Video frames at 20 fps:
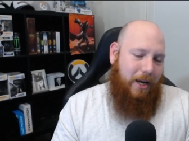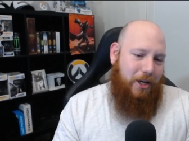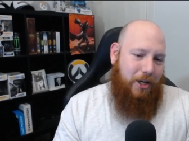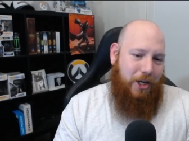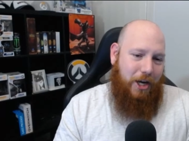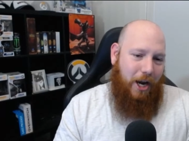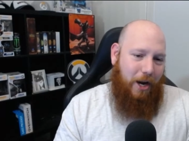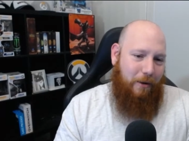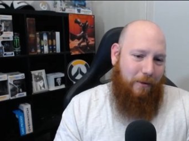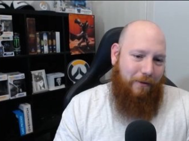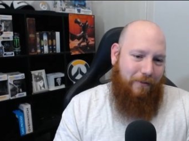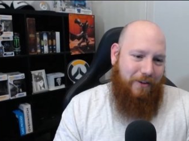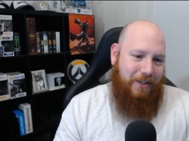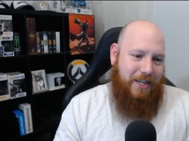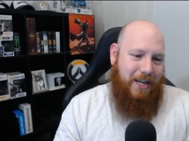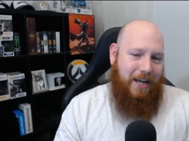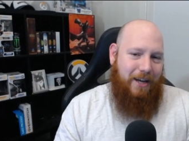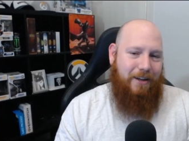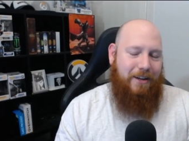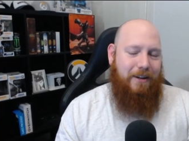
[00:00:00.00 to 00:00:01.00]
shadow of a
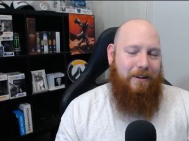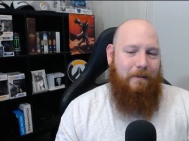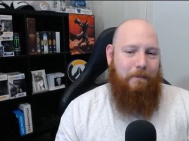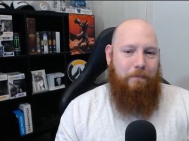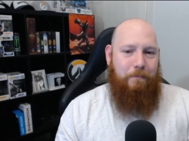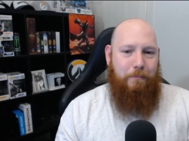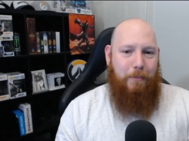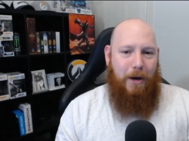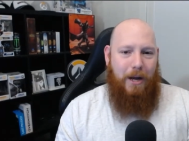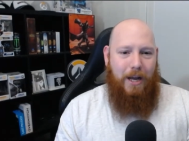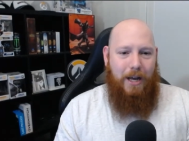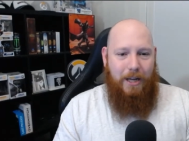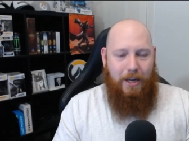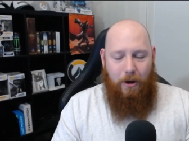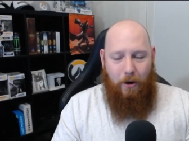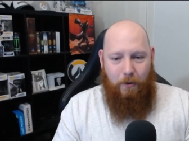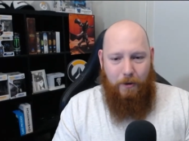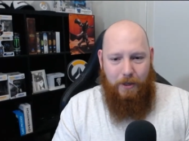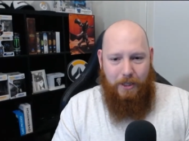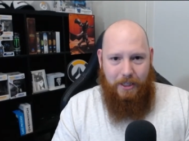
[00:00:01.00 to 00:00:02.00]
doubt, my
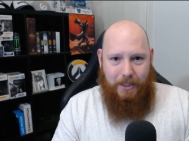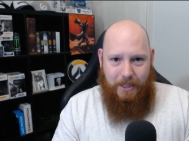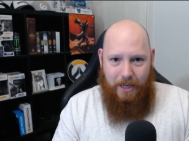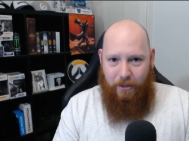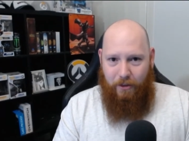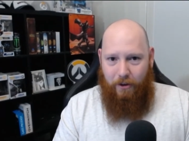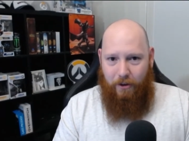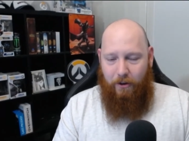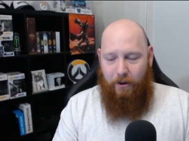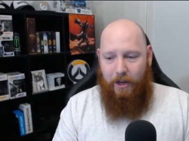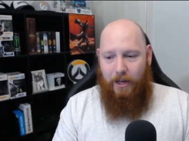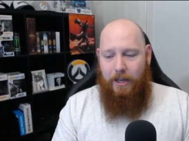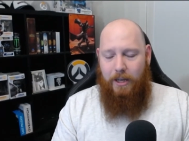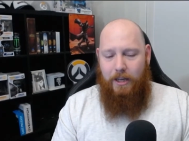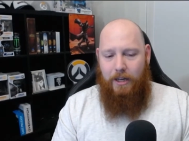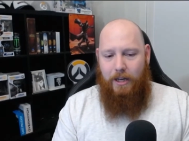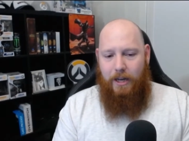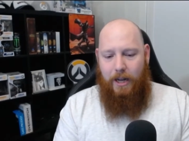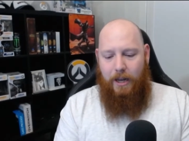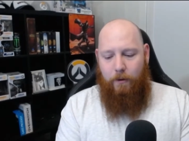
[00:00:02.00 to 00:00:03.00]
Unholy Death Knight.
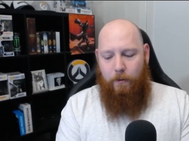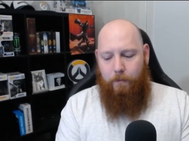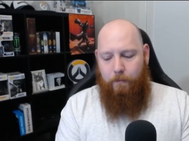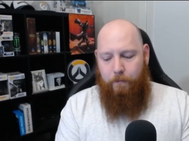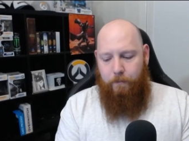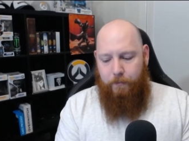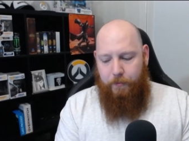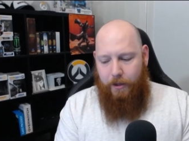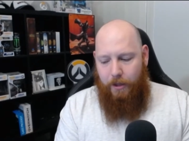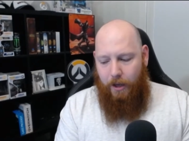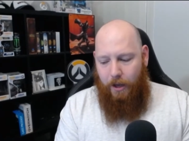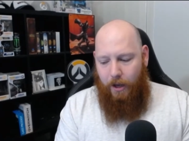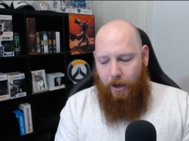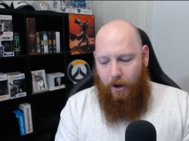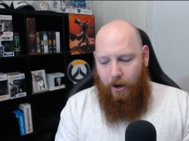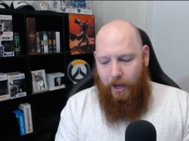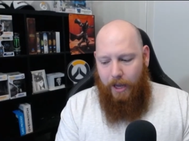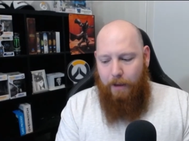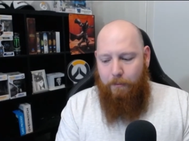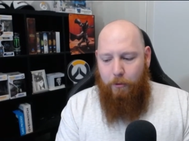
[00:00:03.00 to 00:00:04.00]
Now,
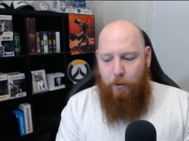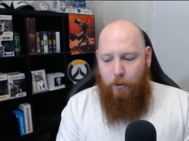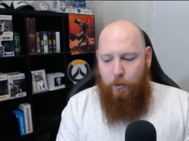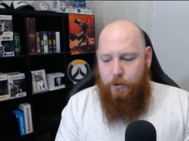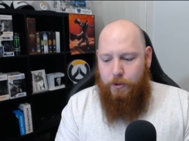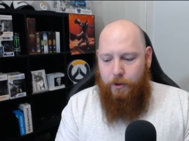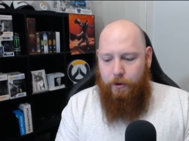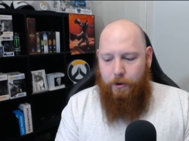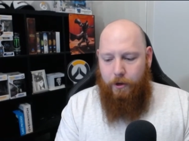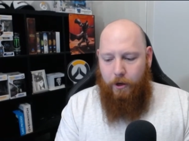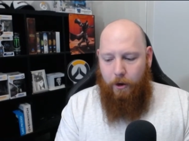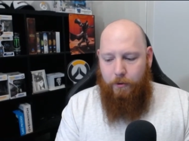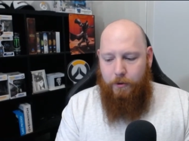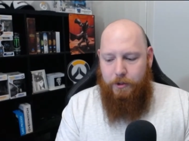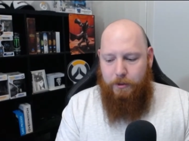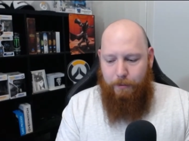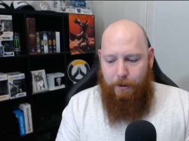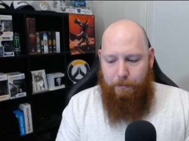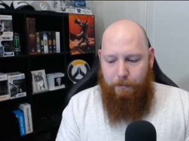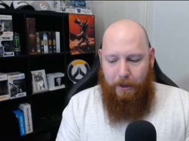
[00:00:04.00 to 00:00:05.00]
I am also going
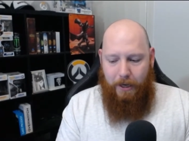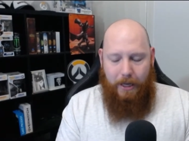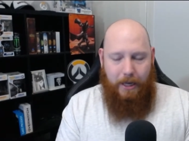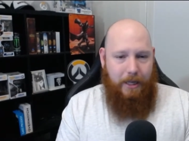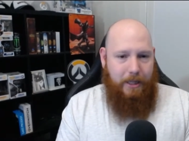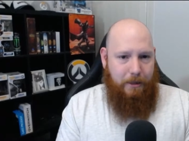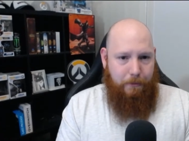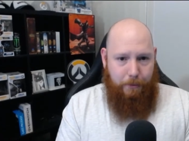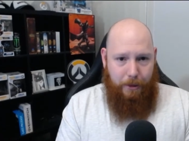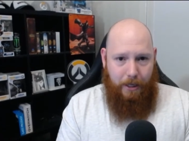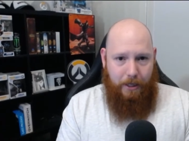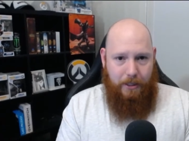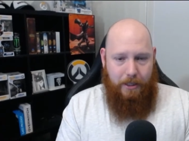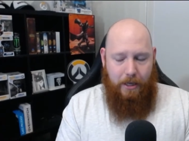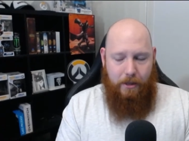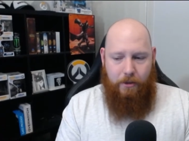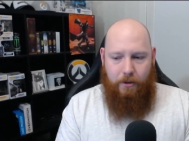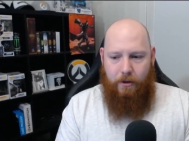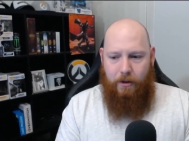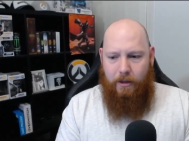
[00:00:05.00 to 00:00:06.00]
to be playing the Blood
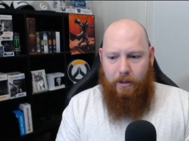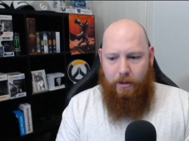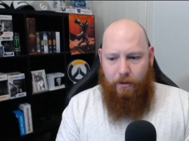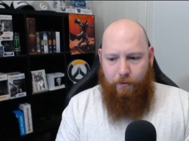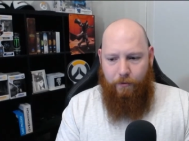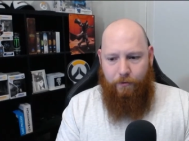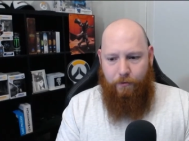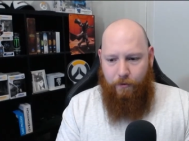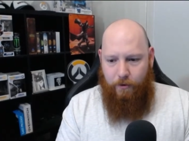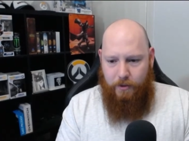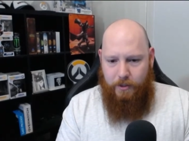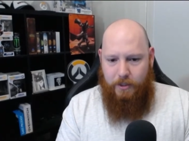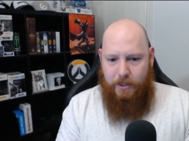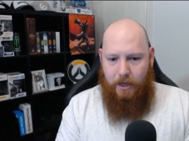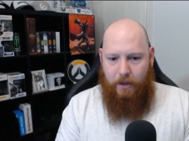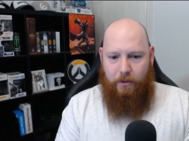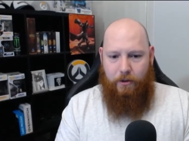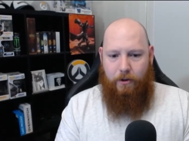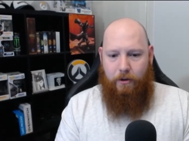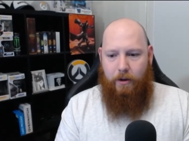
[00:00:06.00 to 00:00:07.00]
Death Knight and the Frost
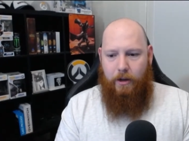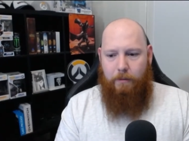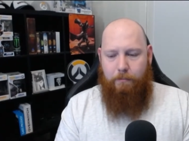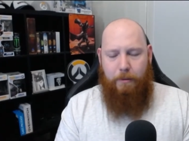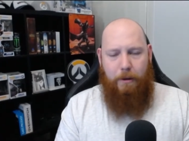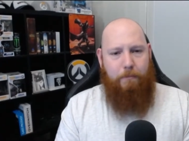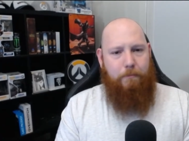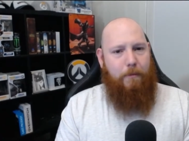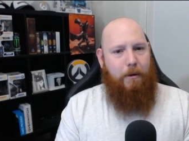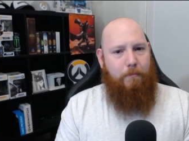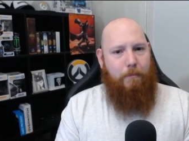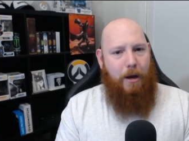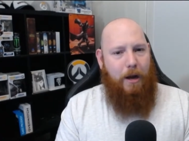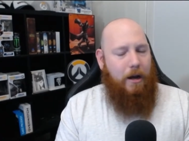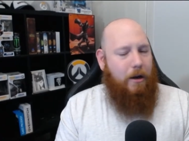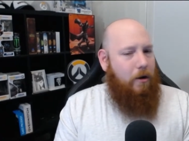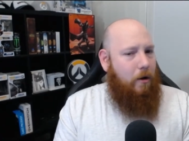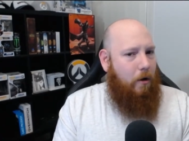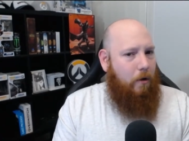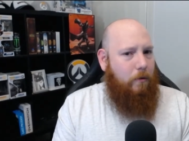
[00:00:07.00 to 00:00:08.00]
Death Knight, but my
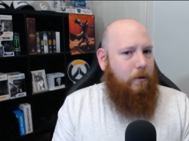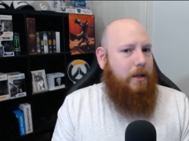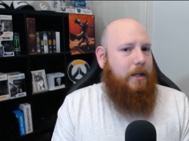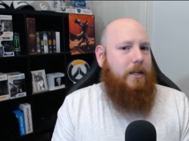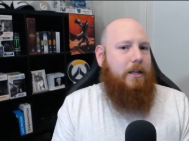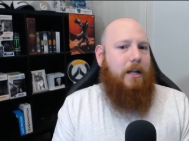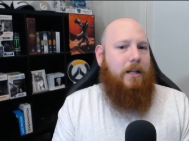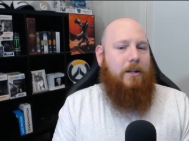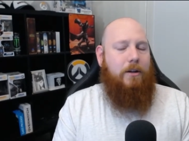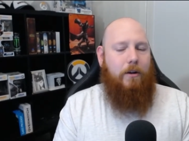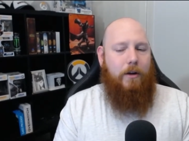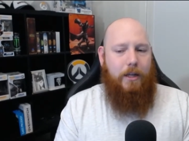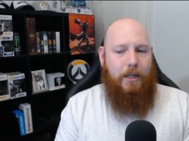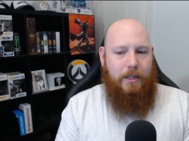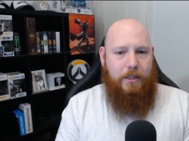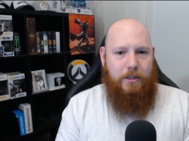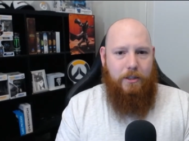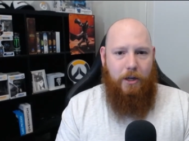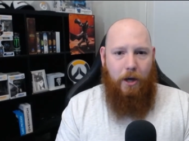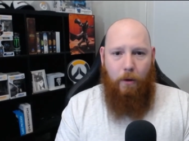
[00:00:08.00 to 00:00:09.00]
Unholy Death Knight
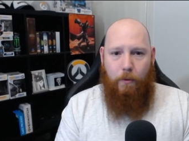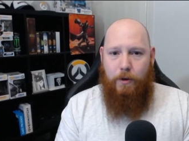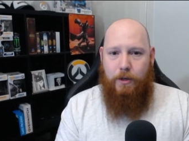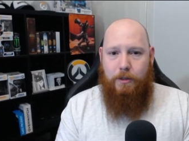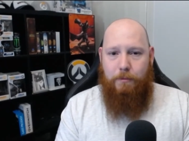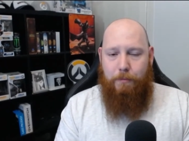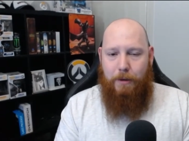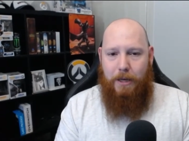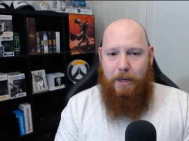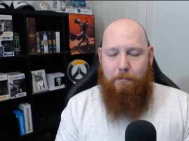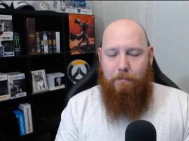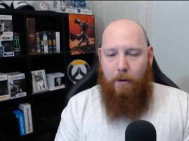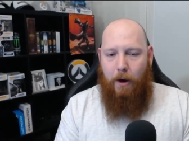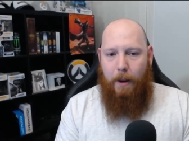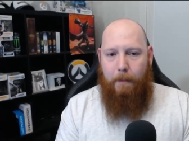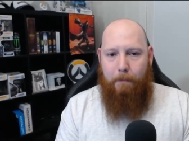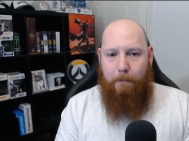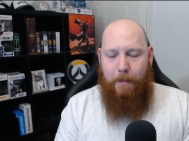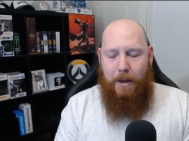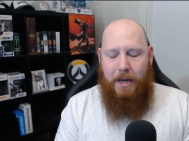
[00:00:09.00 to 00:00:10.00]
is going to be
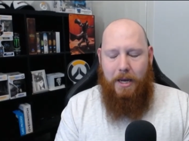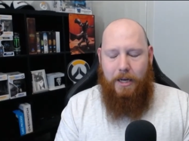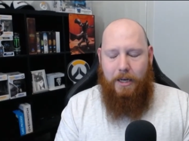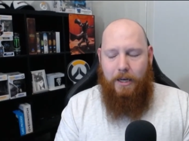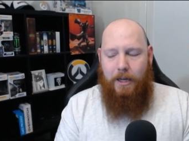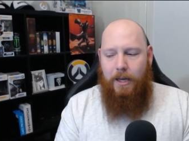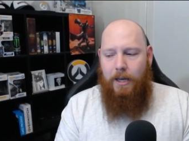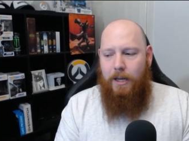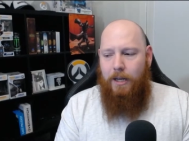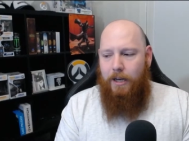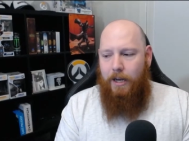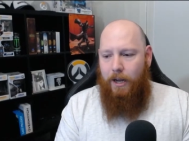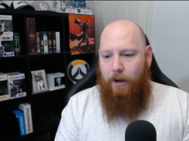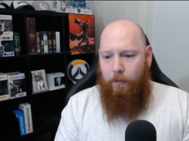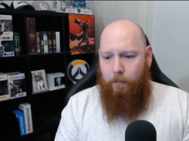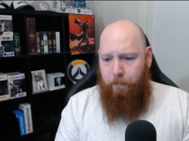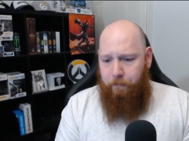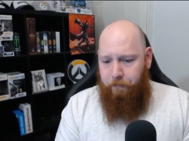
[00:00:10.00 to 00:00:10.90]
my main. Now,